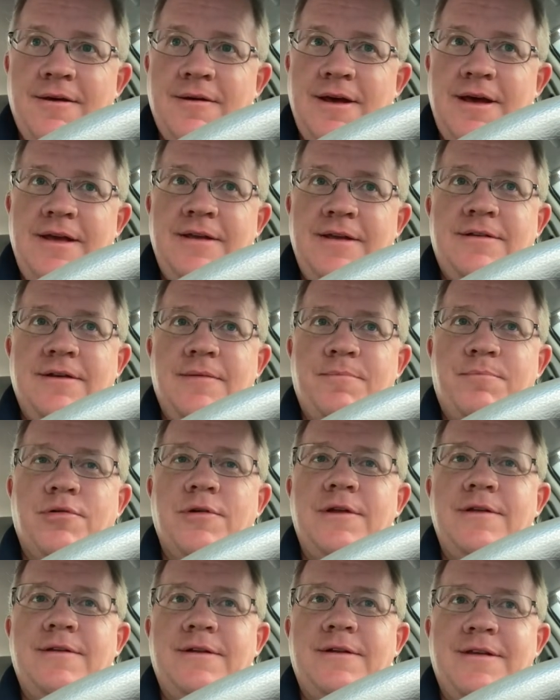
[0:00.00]
It's a
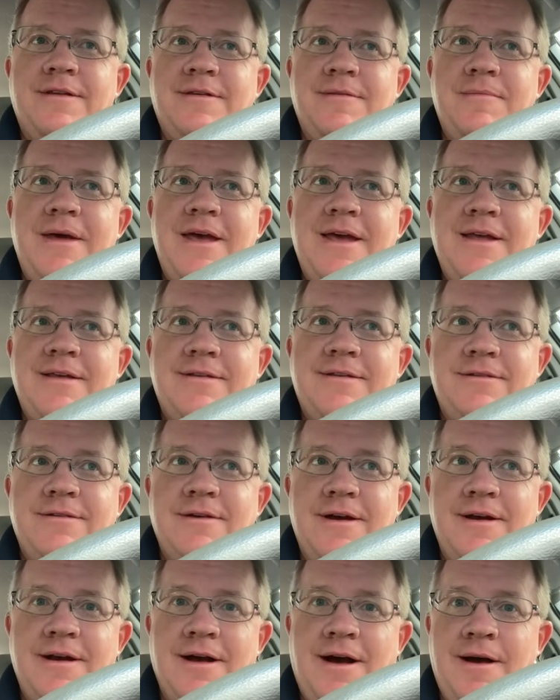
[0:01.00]
print-on-demand
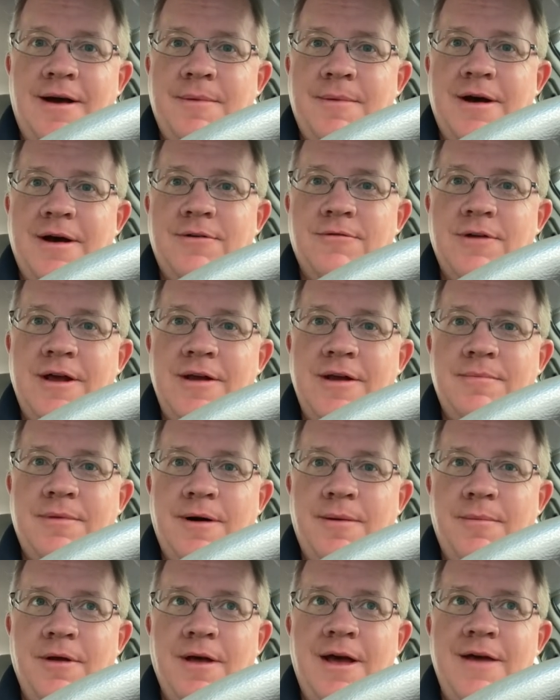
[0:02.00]
site. I'm on
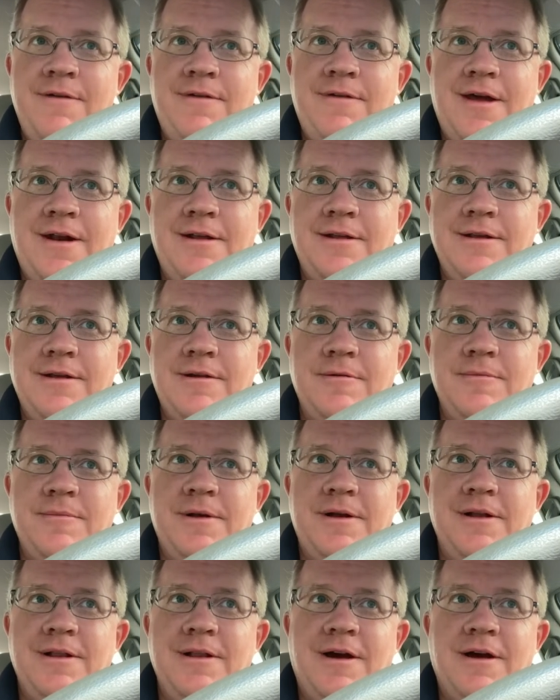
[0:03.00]
Redbubble. I've had a little
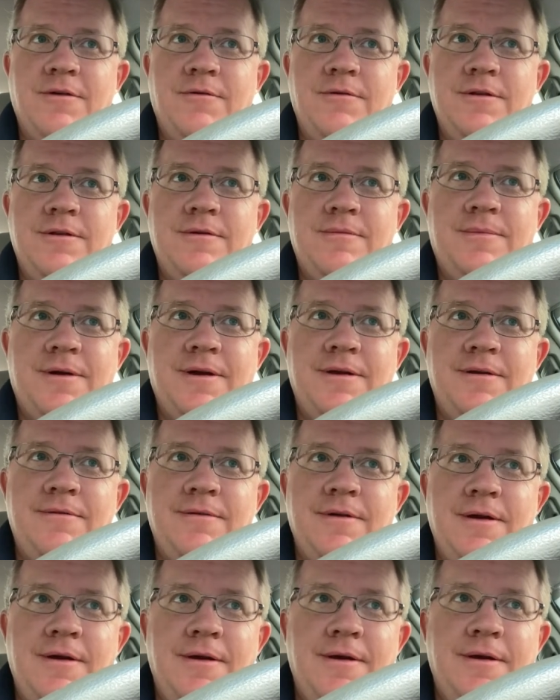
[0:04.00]
bit of luck with it, but I
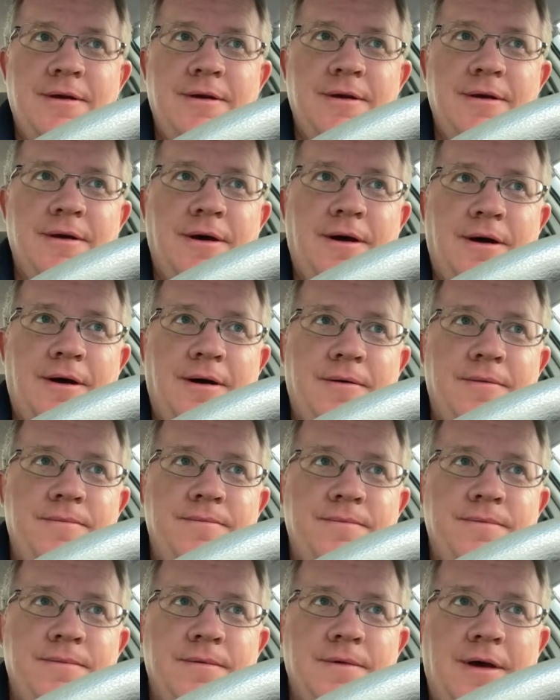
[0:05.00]

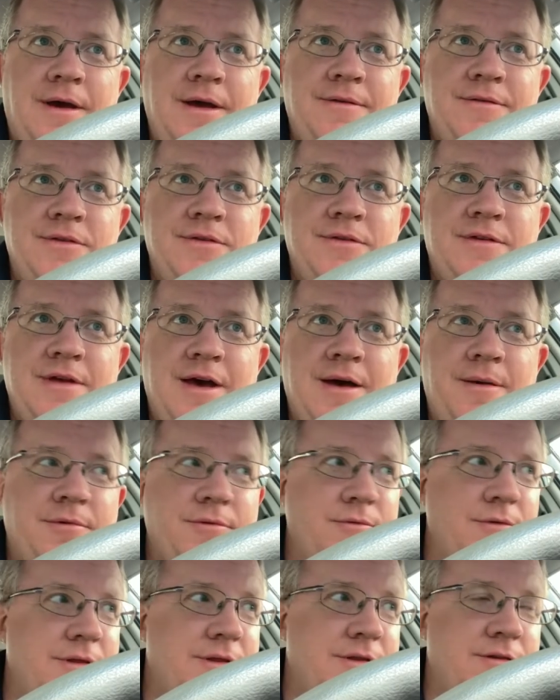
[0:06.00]
haven't
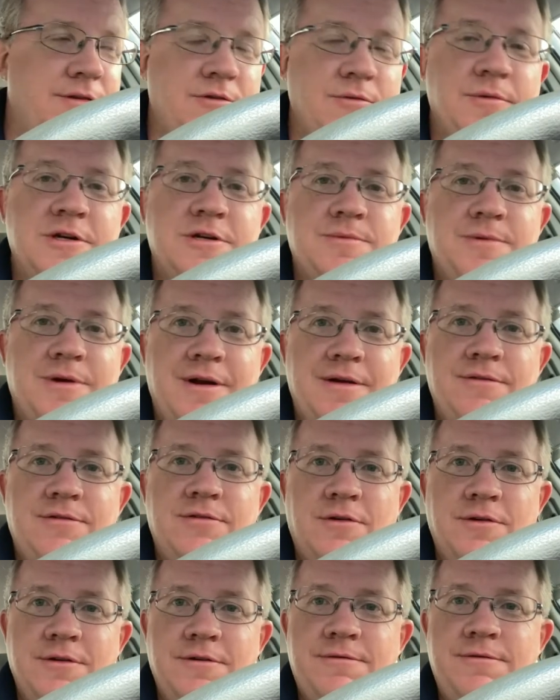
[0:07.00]
dabbled with it too much, but I've
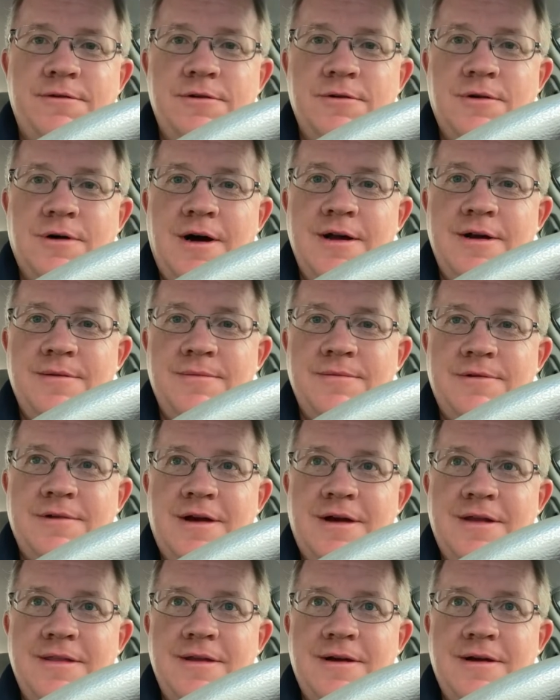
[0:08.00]
sold a few items
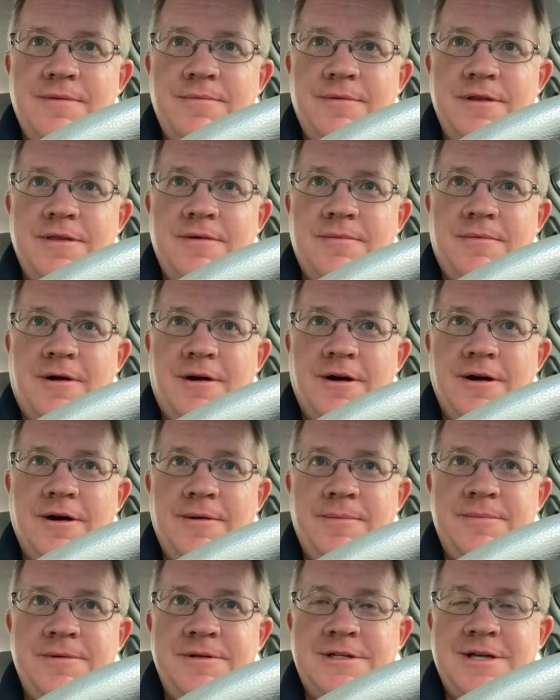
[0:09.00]
on there, but the
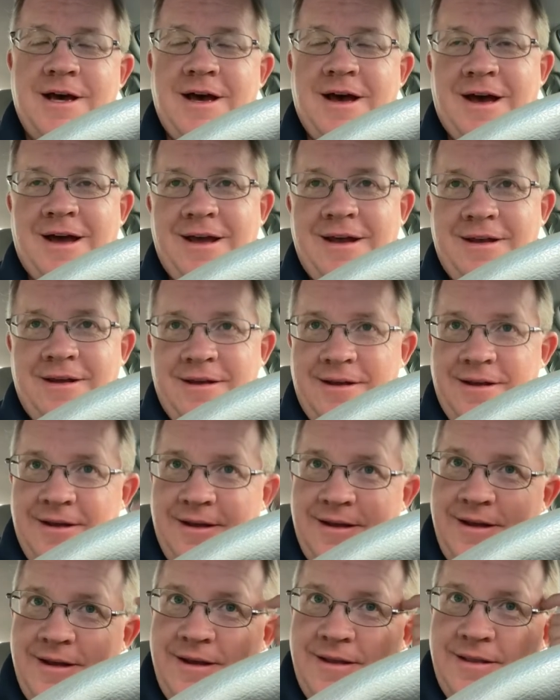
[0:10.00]
markup is high
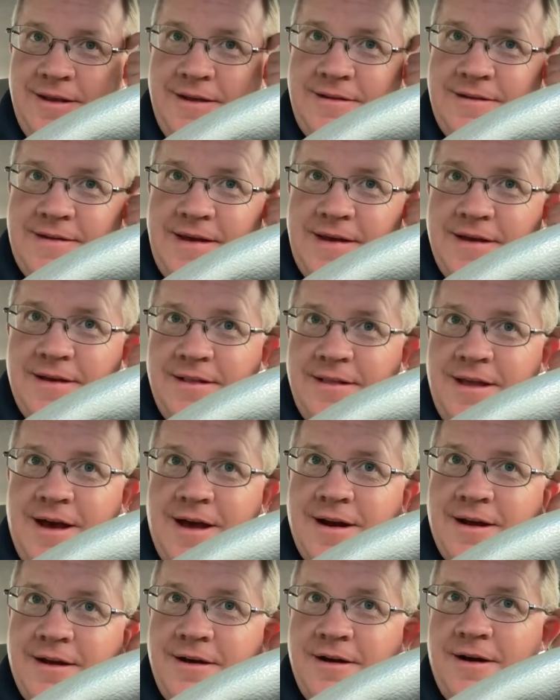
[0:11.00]
and they take a
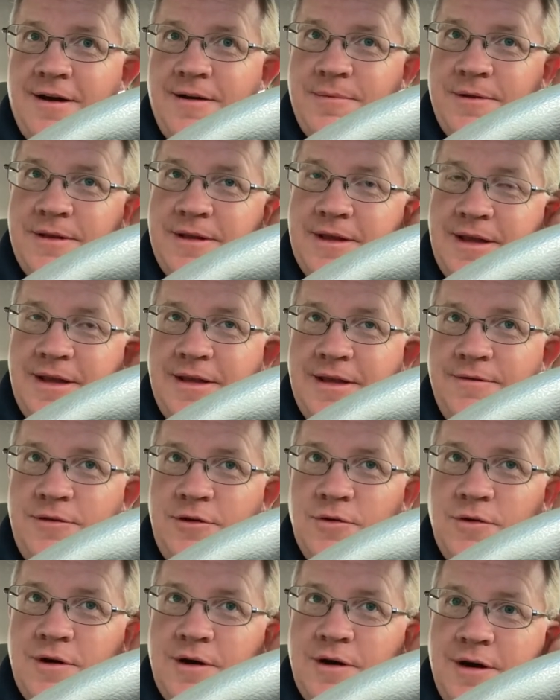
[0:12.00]
lot of cut, but they give
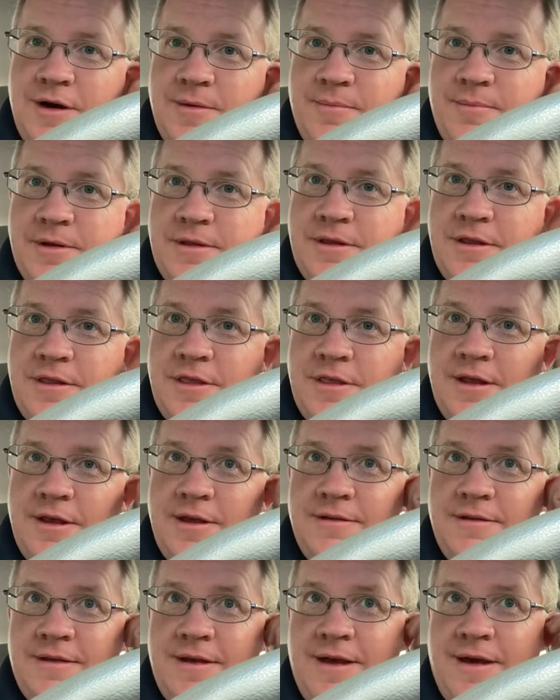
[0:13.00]
you a cut. But the thing
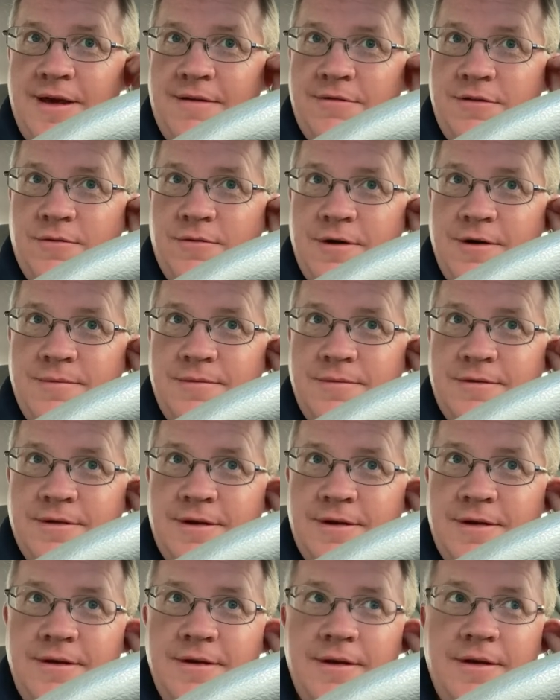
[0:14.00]
is, they have the
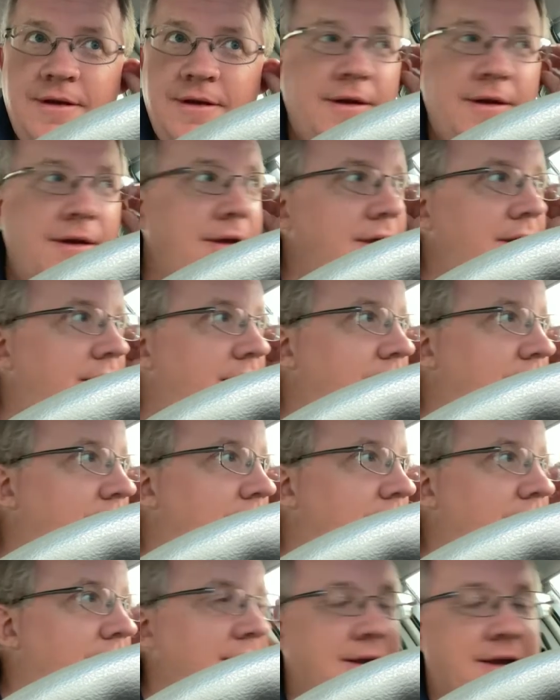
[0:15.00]
website and
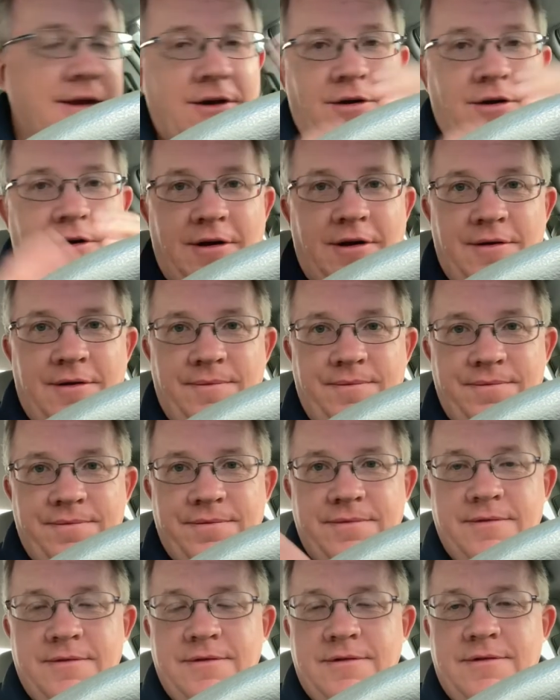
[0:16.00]
they can all
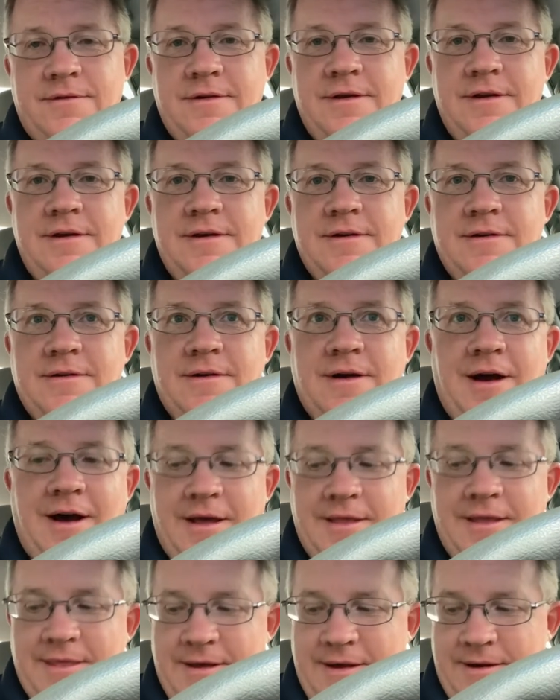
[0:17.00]
see you
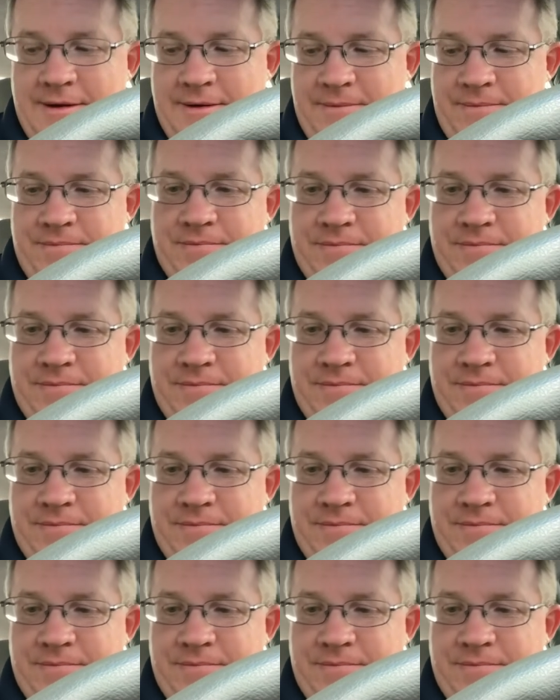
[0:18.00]
on there.